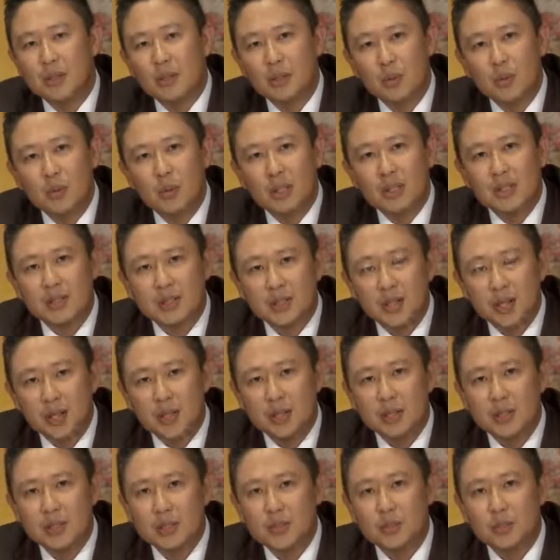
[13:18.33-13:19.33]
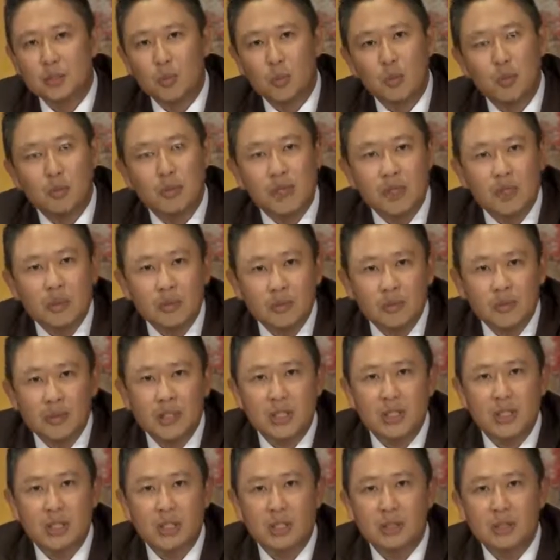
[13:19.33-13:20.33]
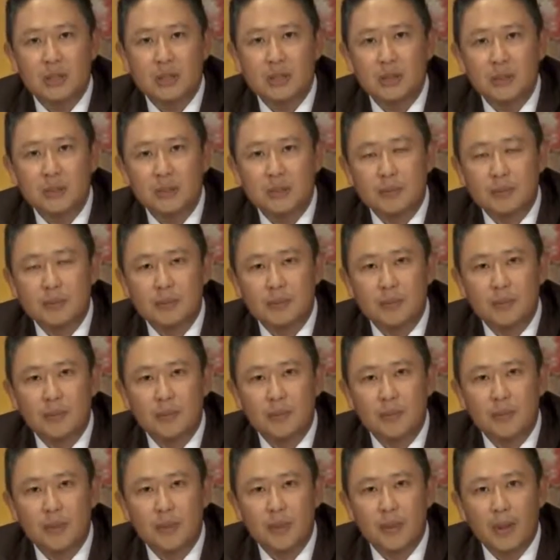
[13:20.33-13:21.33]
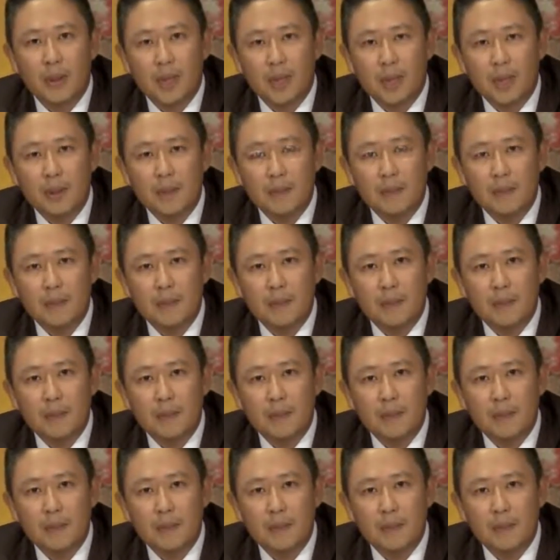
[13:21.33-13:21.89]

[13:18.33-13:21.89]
US would be sufficient. Yeah?